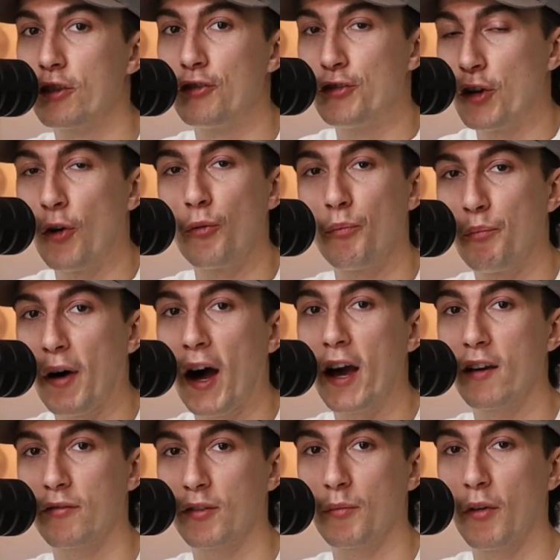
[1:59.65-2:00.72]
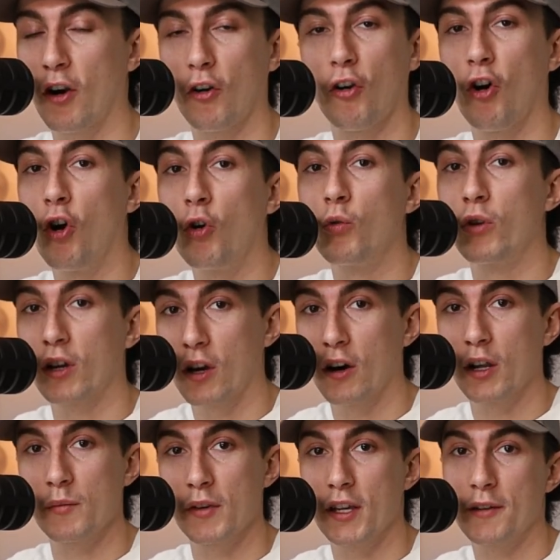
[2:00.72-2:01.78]
don't buy from our own
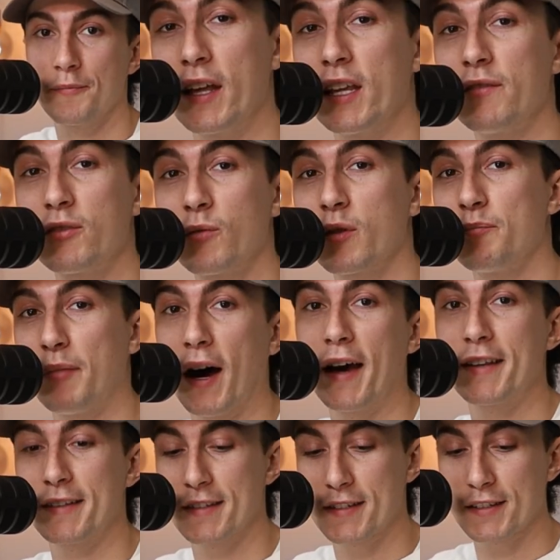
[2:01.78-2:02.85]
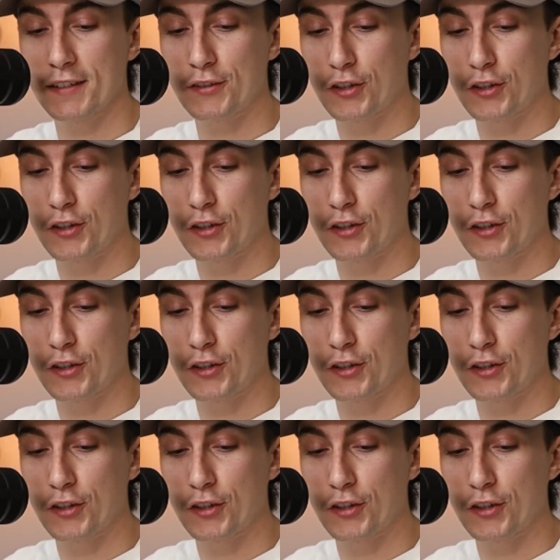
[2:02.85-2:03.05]
economy. And even with Biden's